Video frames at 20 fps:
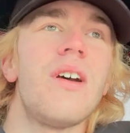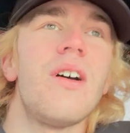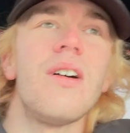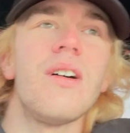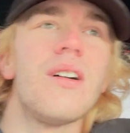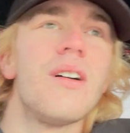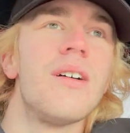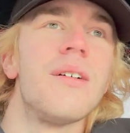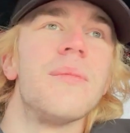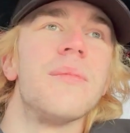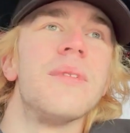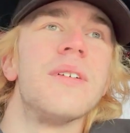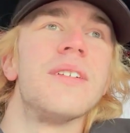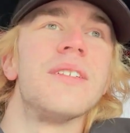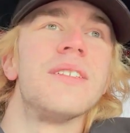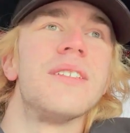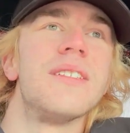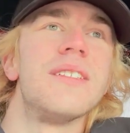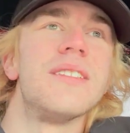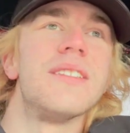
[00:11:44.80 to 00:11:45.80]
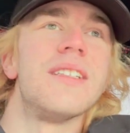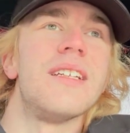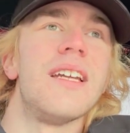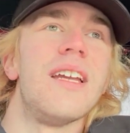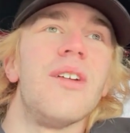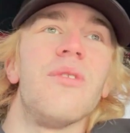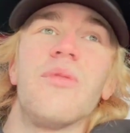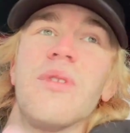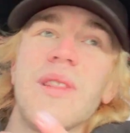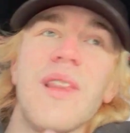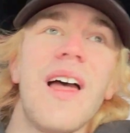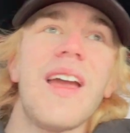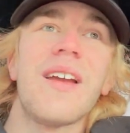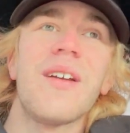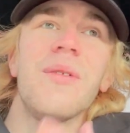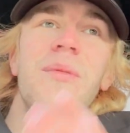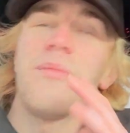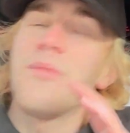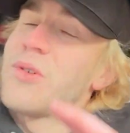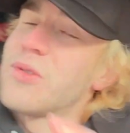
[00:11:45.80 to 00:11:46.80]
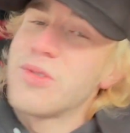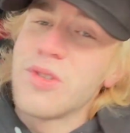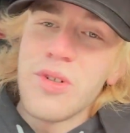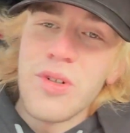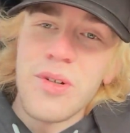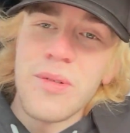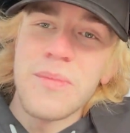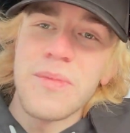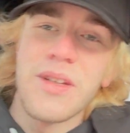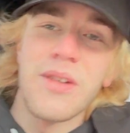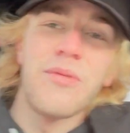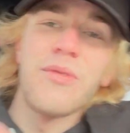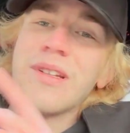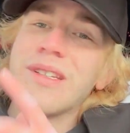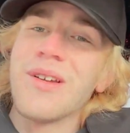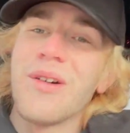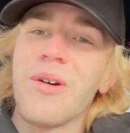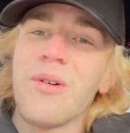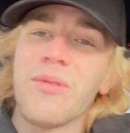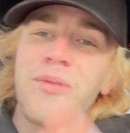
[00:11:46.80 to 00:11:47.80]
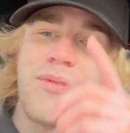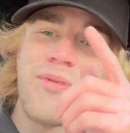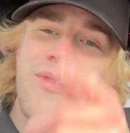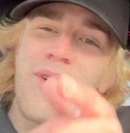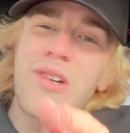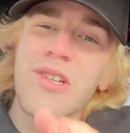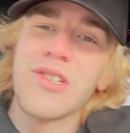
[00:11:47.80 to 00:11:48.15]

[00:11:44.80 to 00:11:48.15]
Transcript: Um, and if we like them, we'll do them. If we don't, fuck